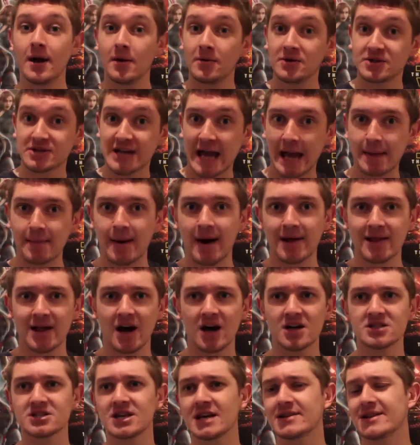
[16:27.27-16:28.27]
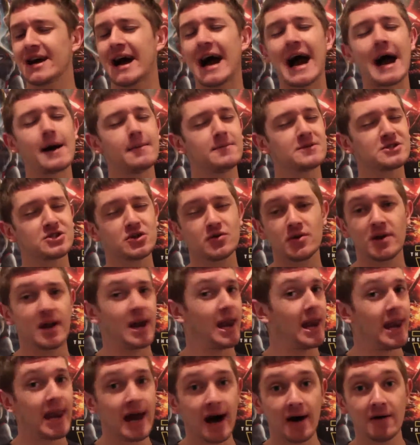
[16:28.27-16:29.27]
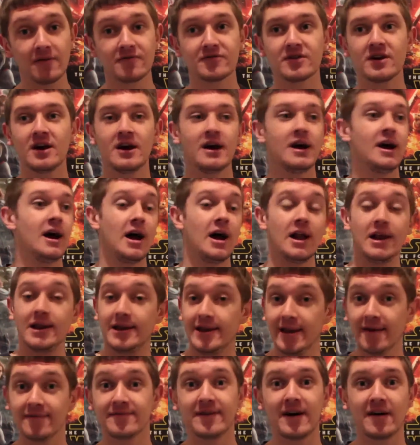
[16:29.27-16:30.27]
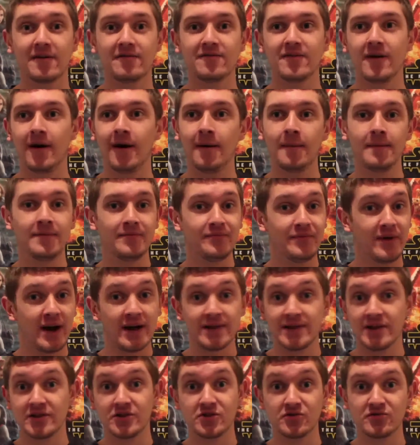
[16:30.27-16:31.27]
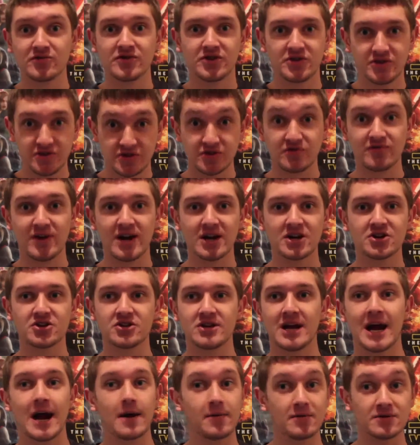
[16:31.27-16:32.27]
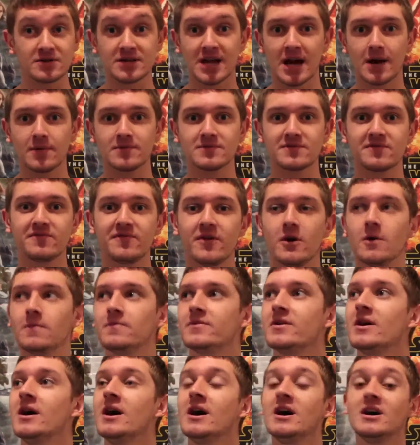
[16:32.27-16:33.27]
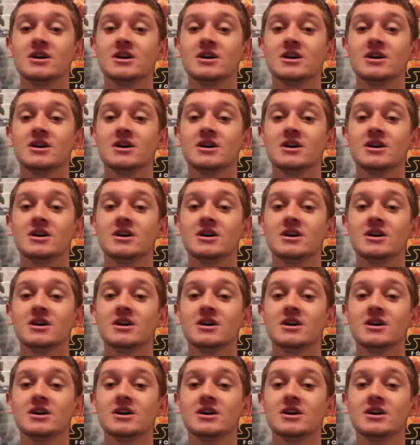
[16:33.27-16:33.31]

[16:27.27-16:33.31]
which came out last year, that I absolutely loved that film, and the direction, how it was filmed.